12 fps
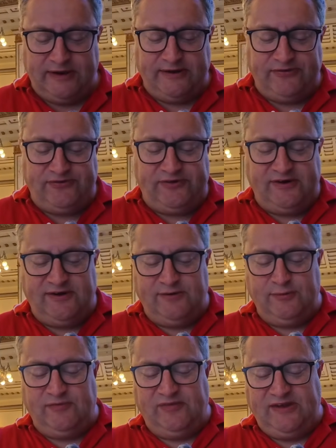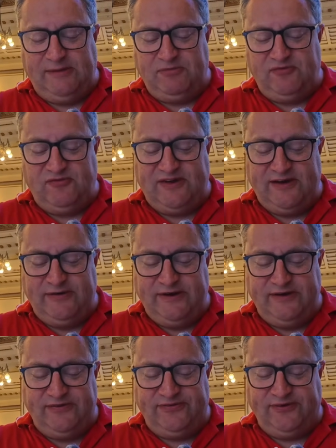I'm going to start with the
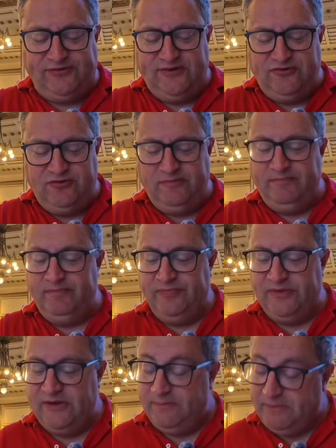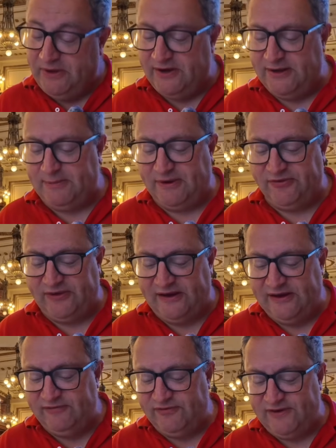Bavarian sausage, partly because
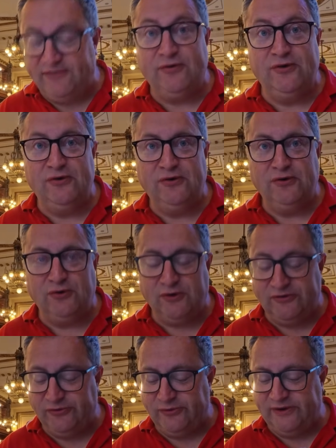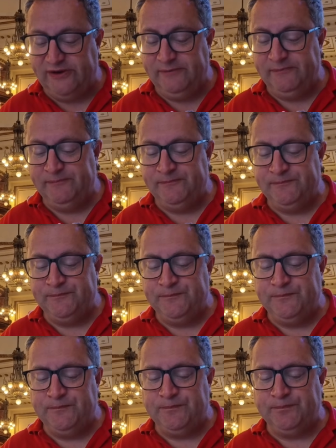I lived there for quite a while.
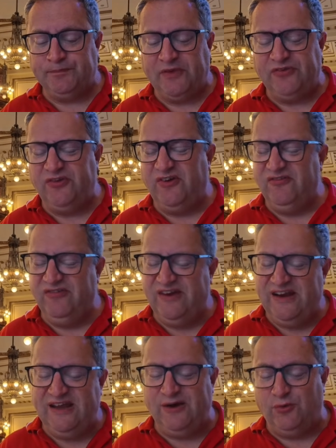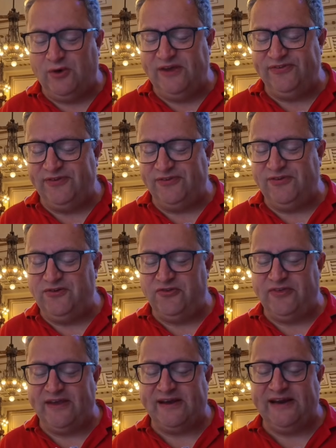It's not really a white sausage,
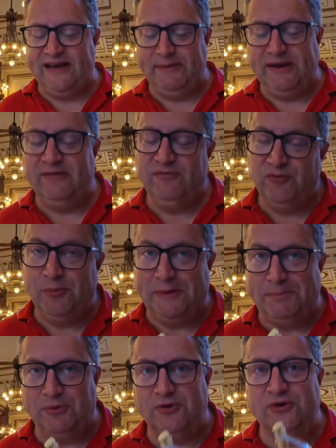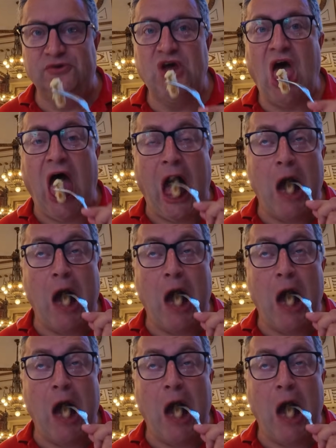as they're claiming would be boiled.